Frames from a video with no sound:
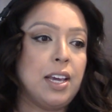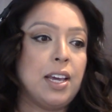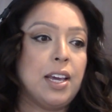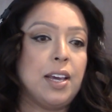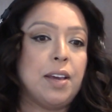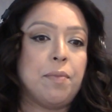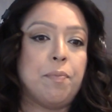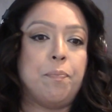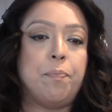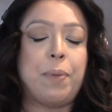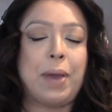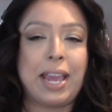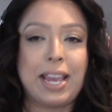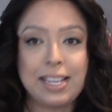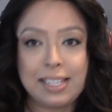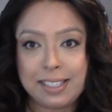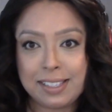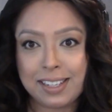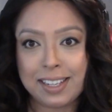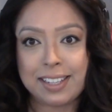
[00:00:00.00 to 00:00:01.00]

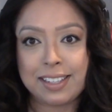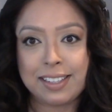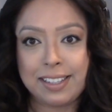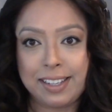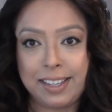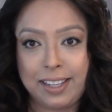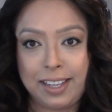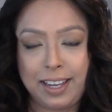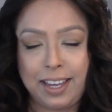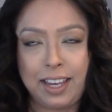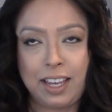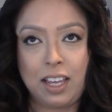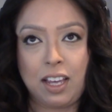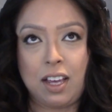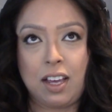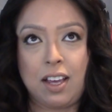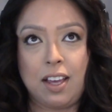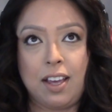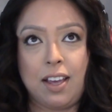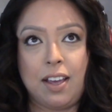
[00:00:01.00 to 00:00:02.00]
basically
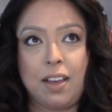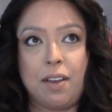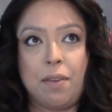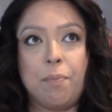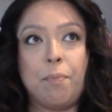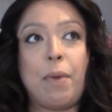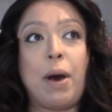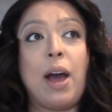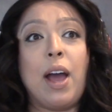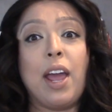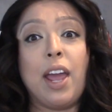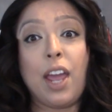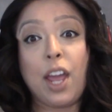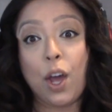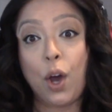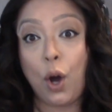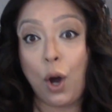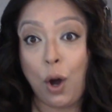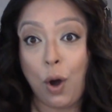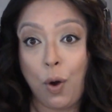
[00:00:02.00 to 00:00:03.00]
my
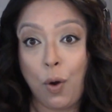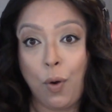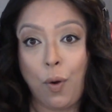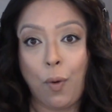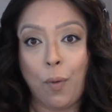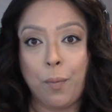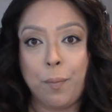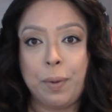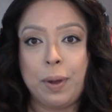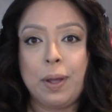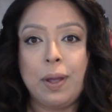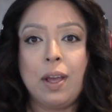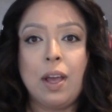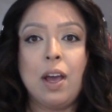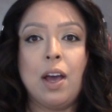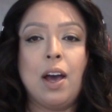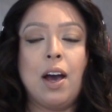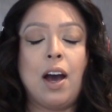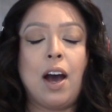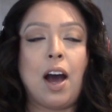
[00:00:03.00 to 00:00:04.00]
home,
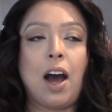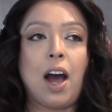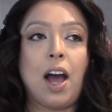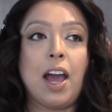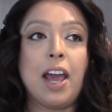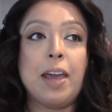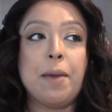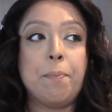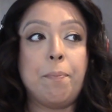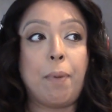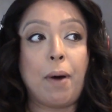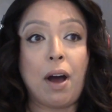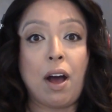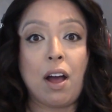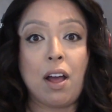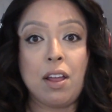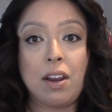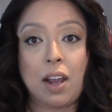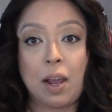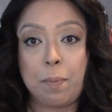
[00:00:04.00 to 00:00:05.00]

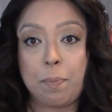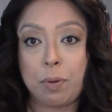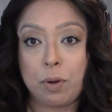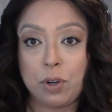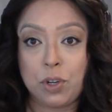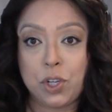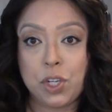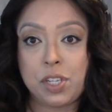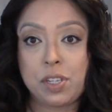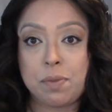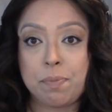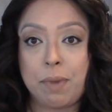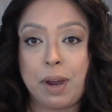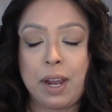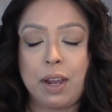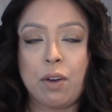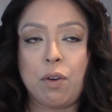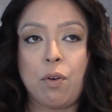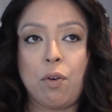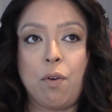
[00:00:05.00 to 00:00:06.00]
I purchased my
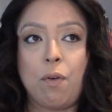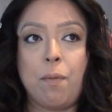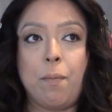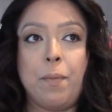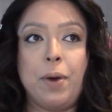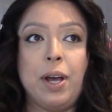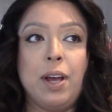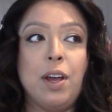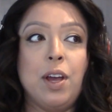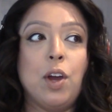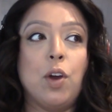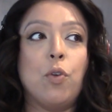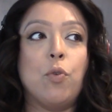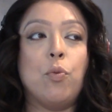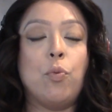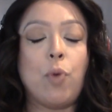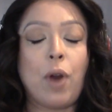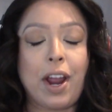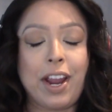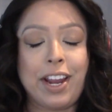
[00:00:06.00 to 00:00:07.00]
home
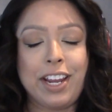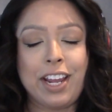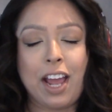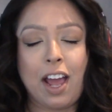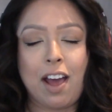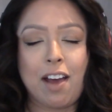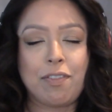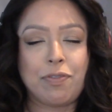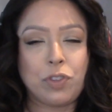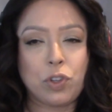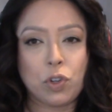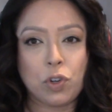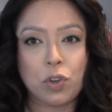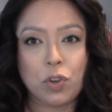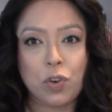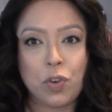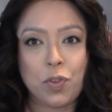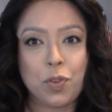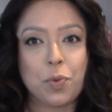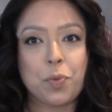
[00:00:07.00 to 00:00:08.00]
right after
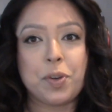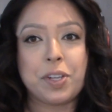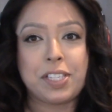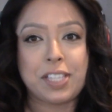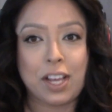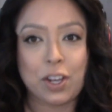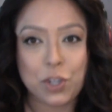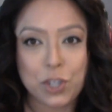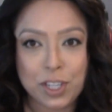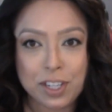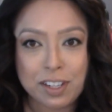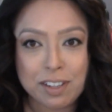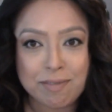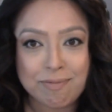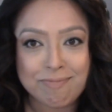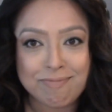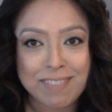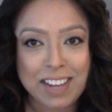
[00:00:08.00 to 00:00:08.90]
the recession in